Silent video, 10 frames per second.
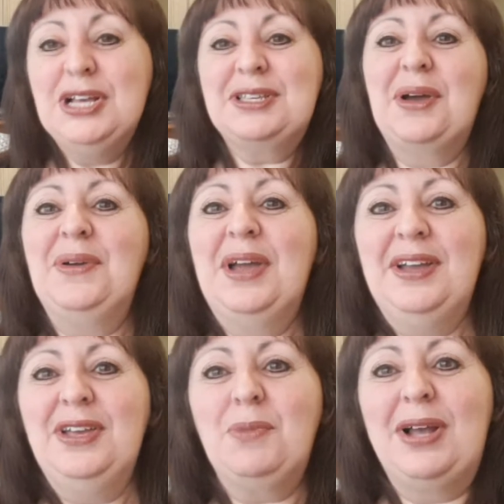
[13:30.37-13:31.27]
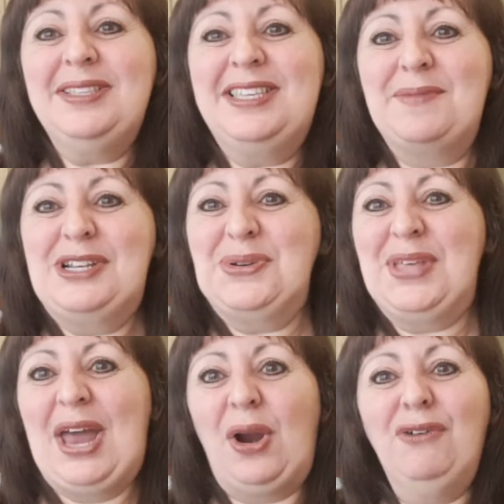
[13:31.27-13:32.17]
So you might see me do
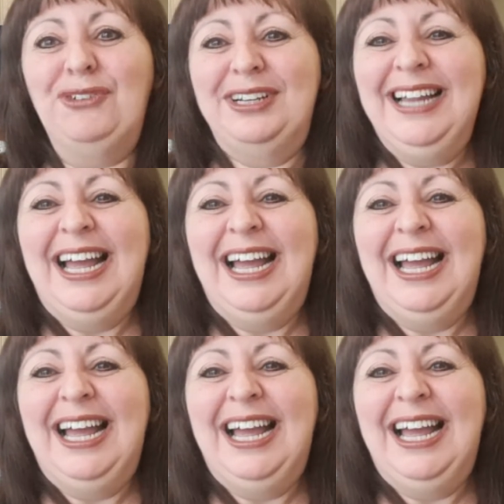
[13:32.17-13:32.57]
that often.